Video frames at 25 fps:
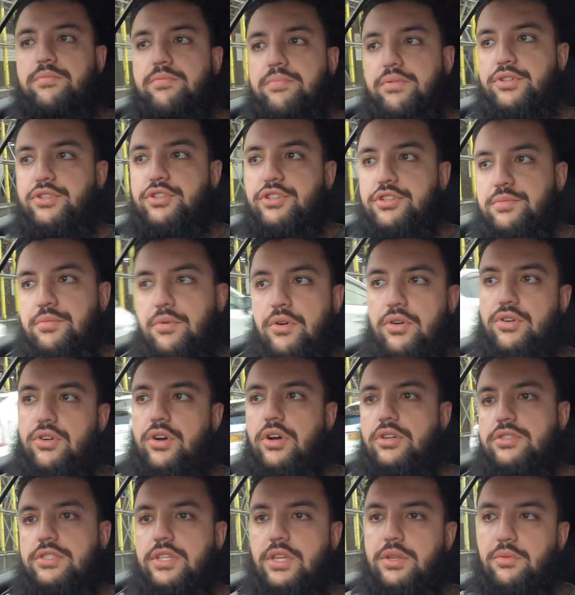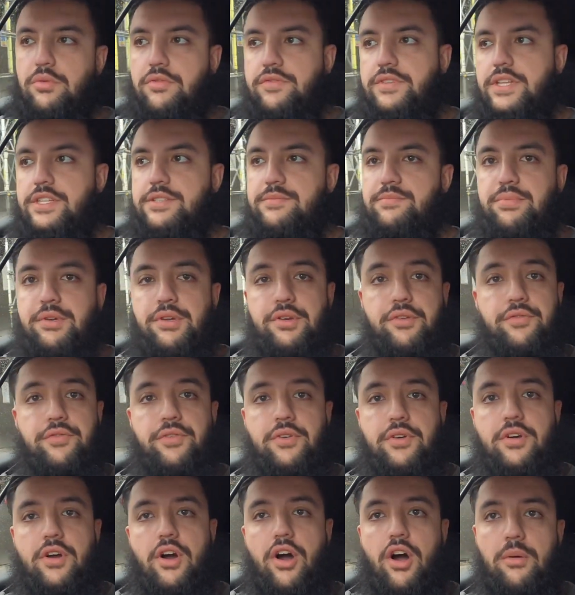produce more content with this
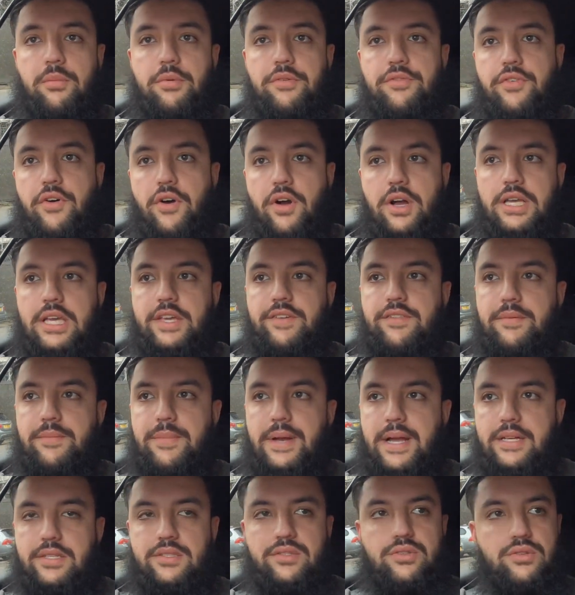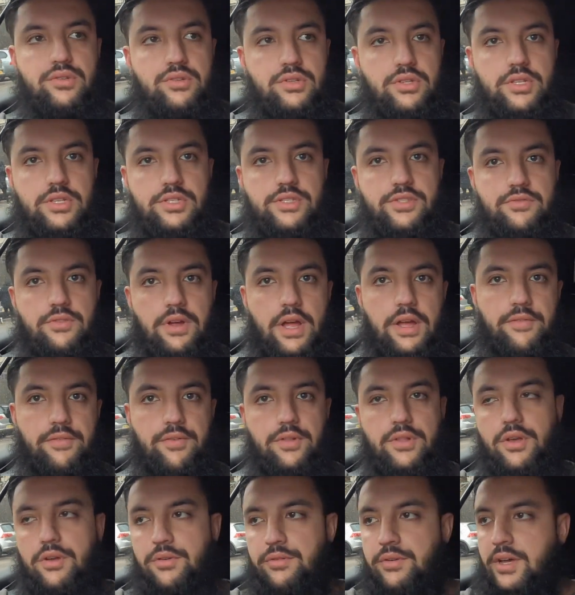beautiful car before I give it back to its
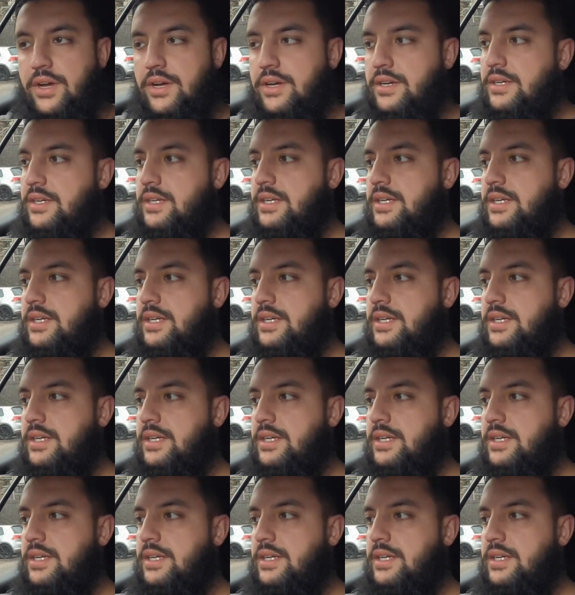rightful owner.